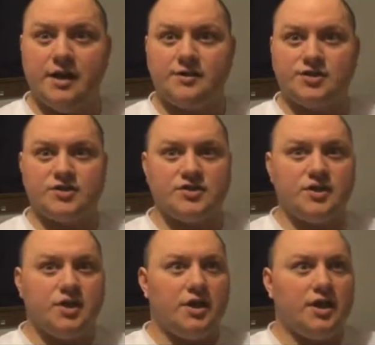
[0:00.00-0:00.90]
it just
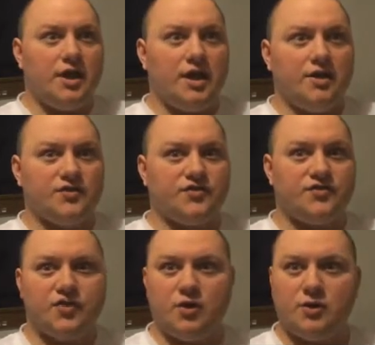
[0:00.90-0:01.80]

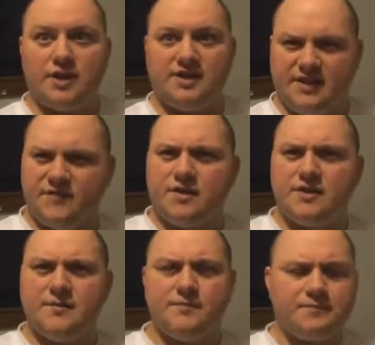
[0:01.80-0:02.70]
is totally
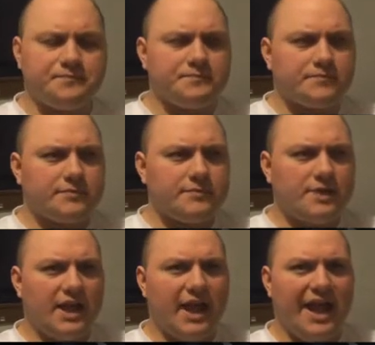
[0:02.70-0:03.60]
different,
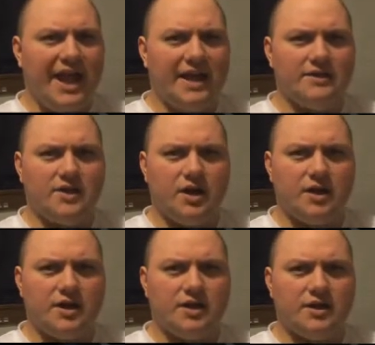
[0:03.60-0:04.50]
and
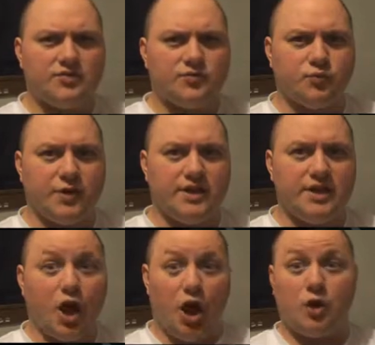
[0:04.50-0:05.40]
it's
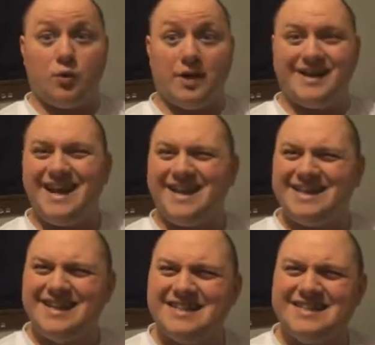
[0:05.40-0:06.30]
really awkward. I had a
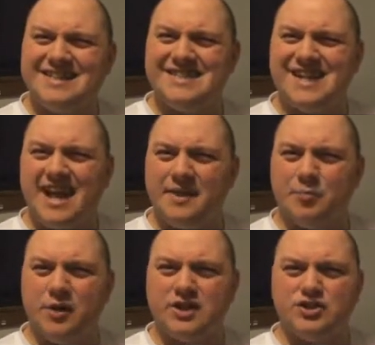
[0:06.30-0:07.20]
tendency to stay on the
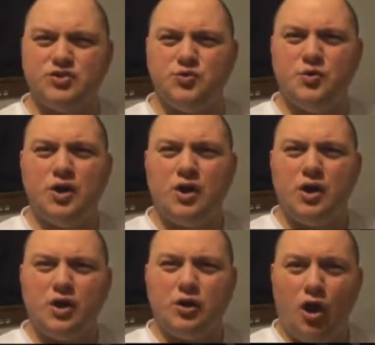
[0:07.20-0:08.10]
brakes too
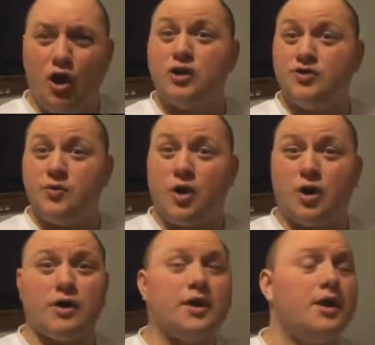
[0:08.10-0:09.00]
long, too
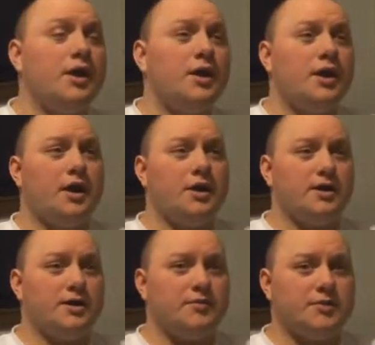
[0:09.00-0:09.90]
hard,
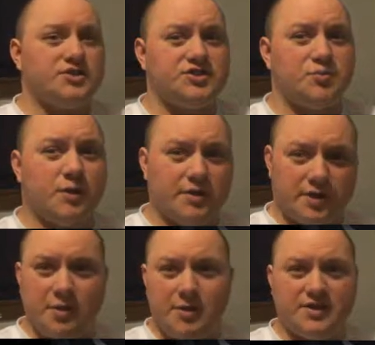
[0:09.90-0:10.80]
which is what a
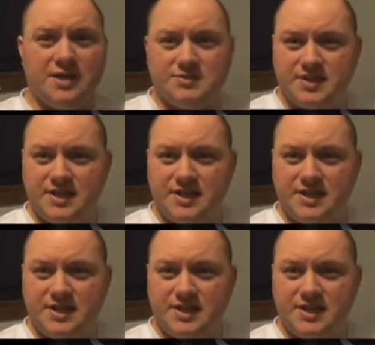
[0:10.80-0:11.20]
couple of times